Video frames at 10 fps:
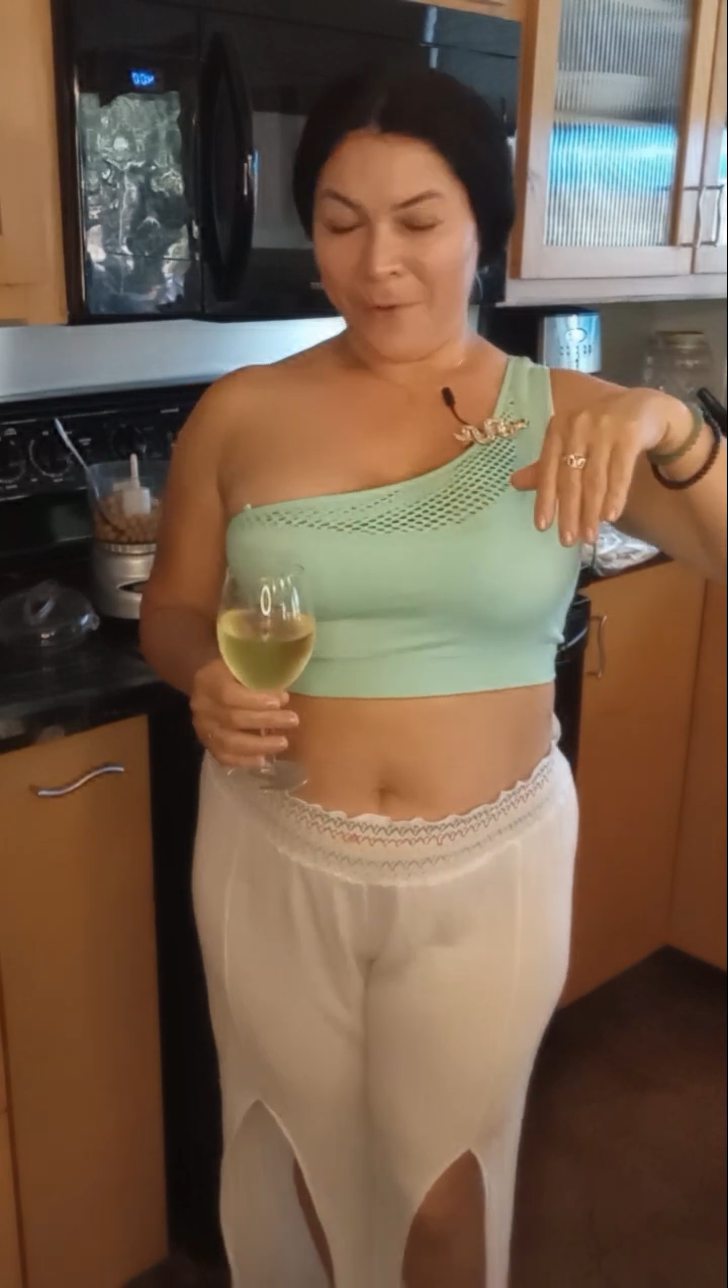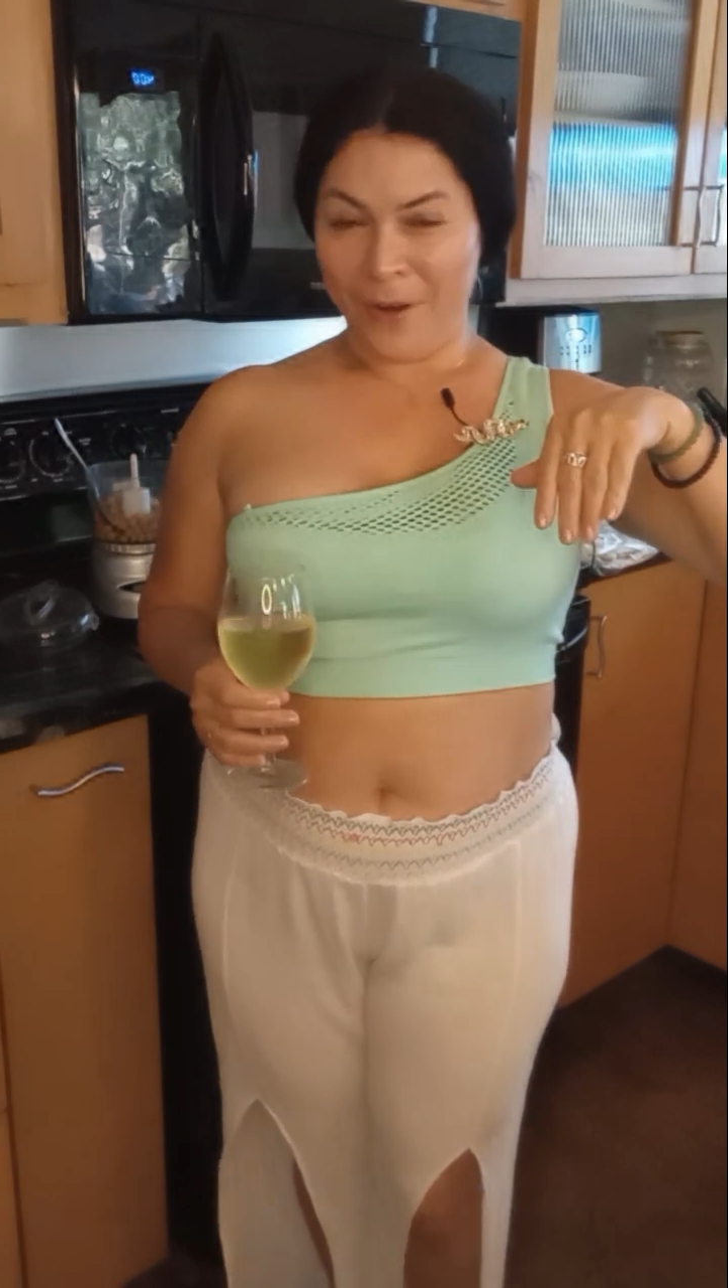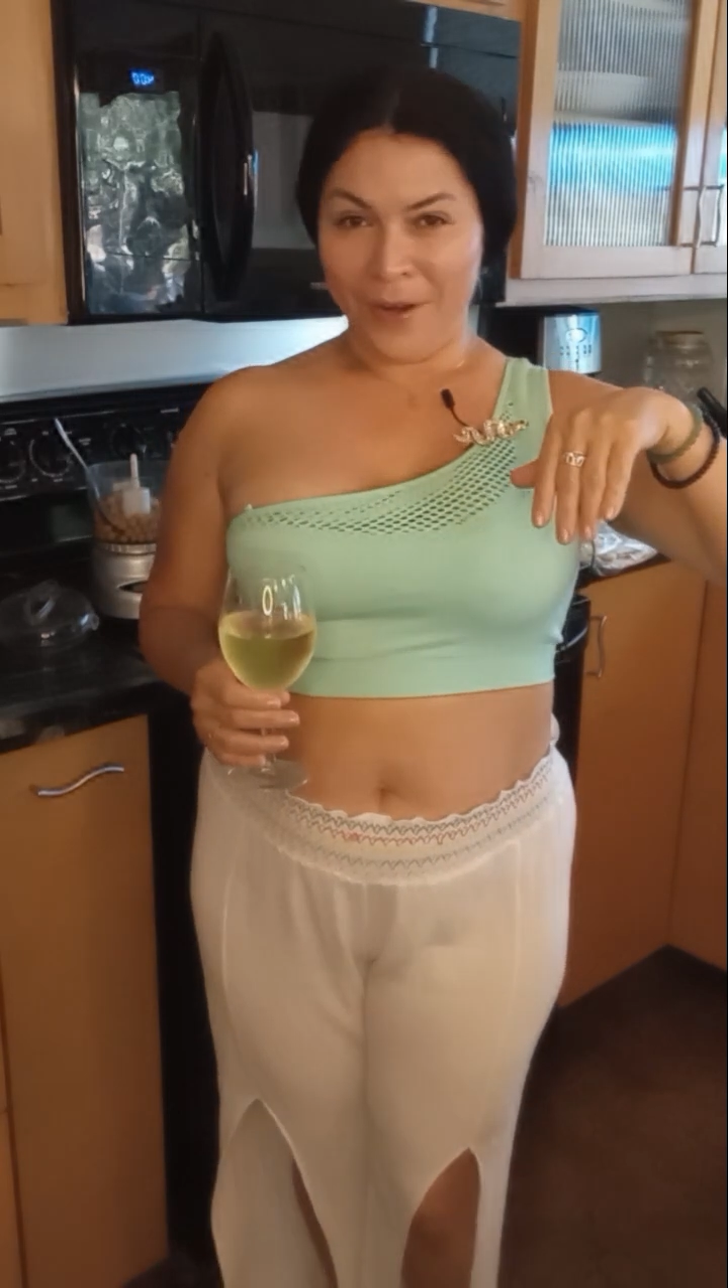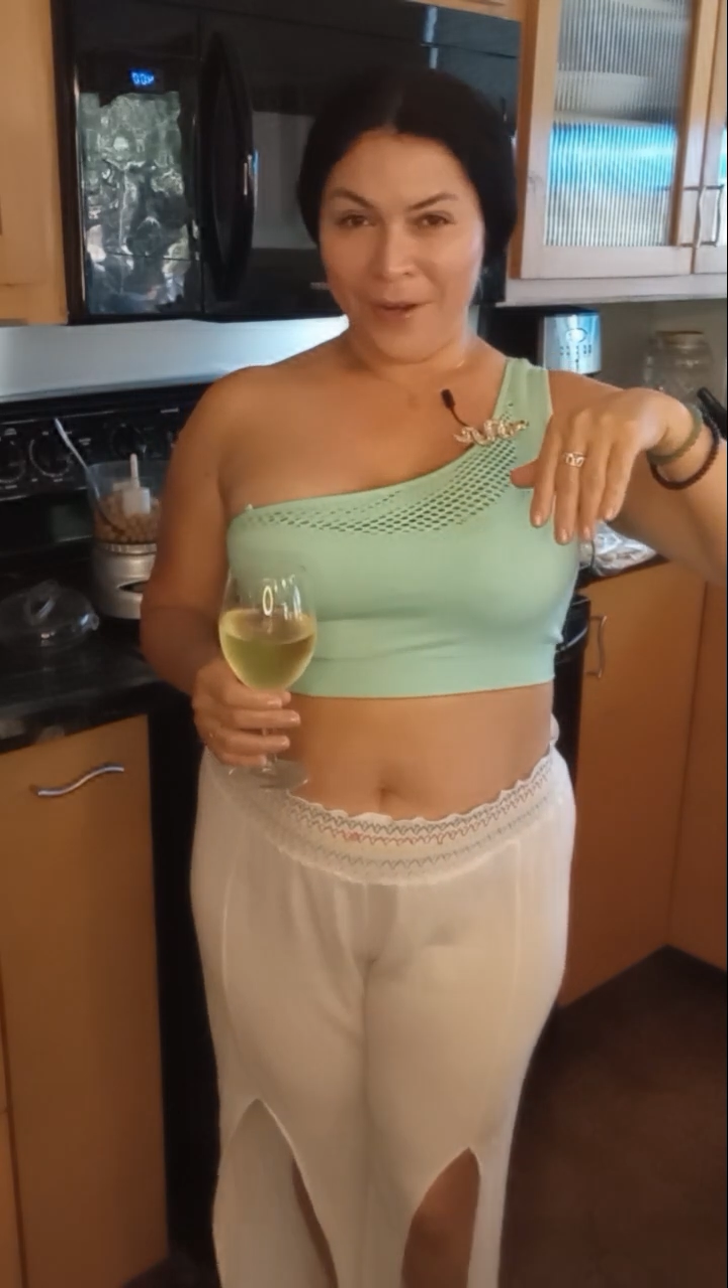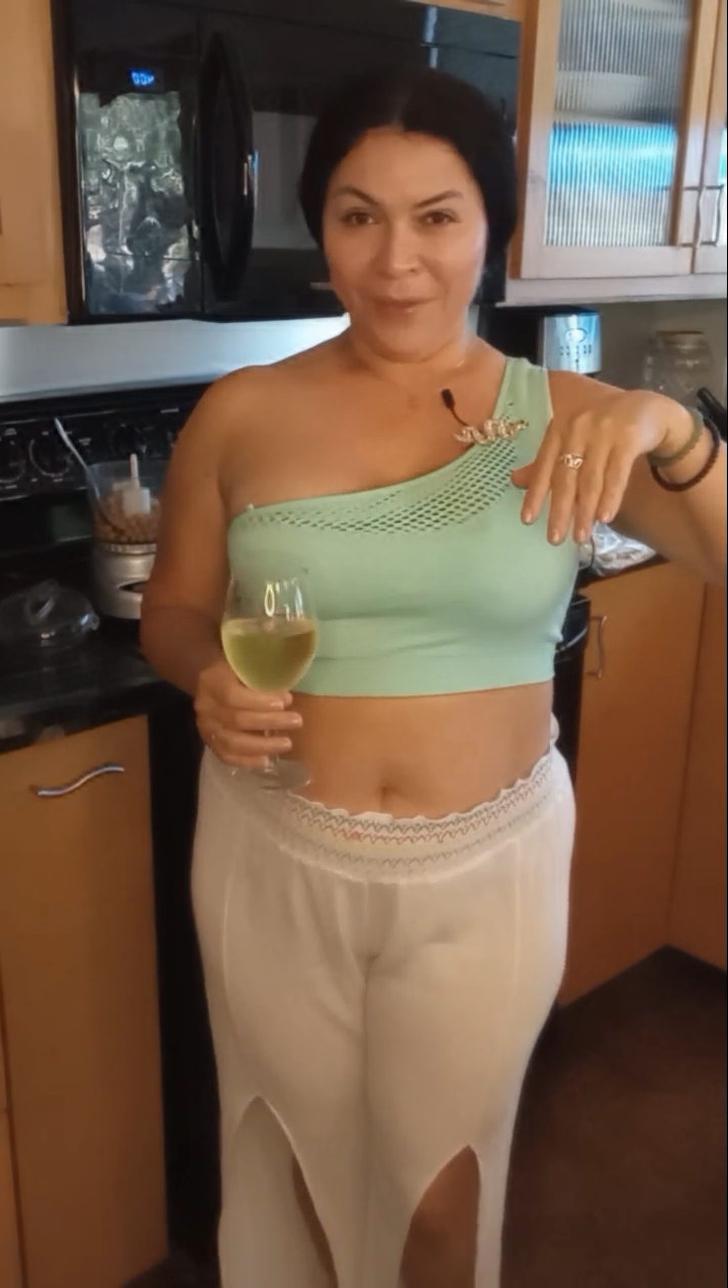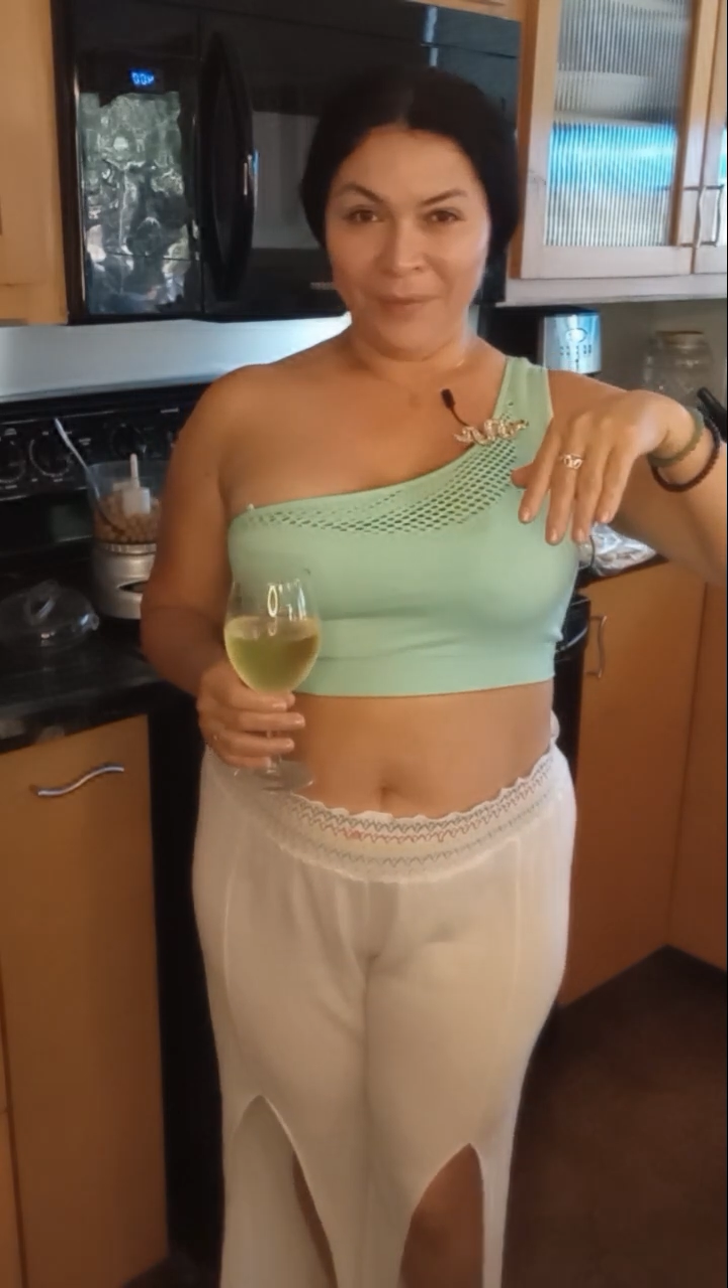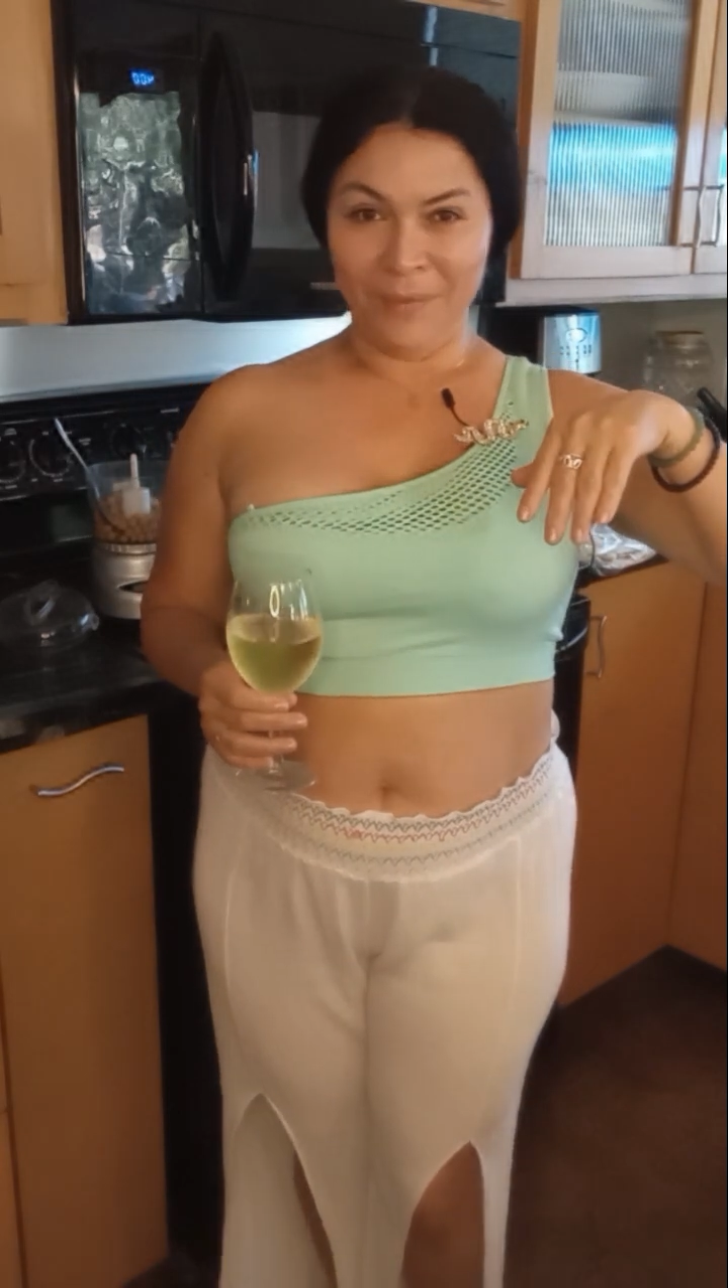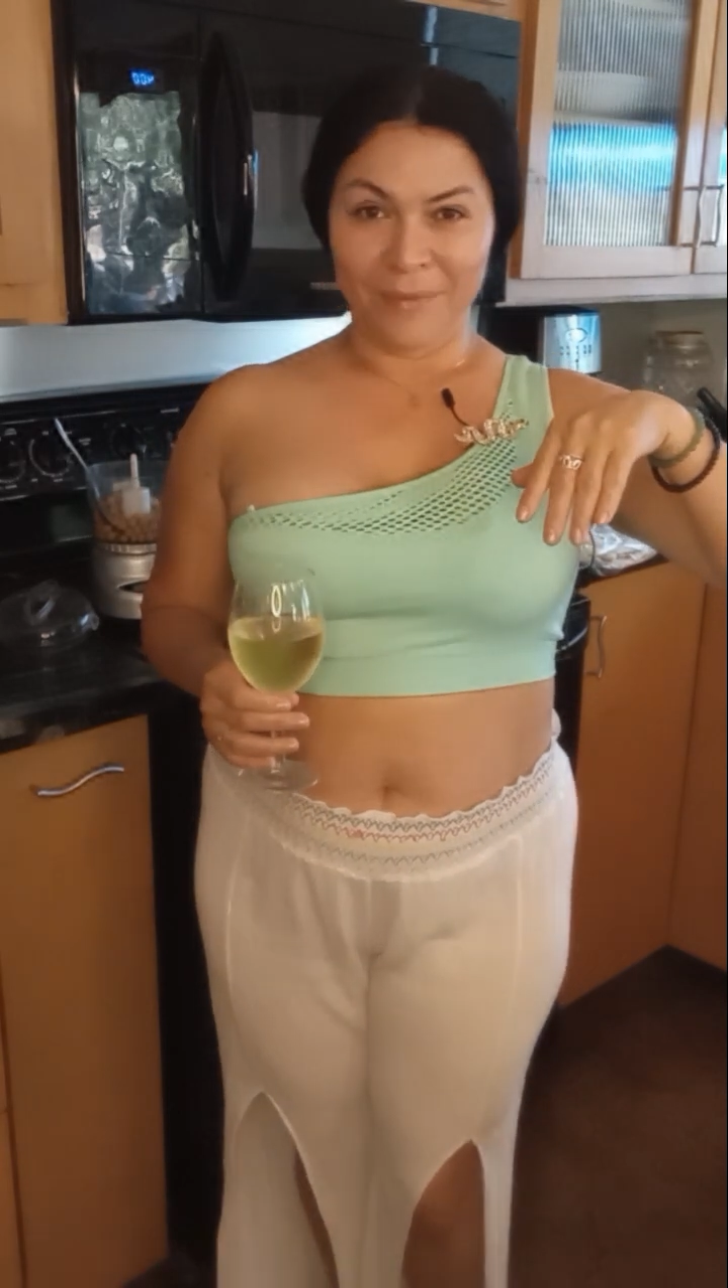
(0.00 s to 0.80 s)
part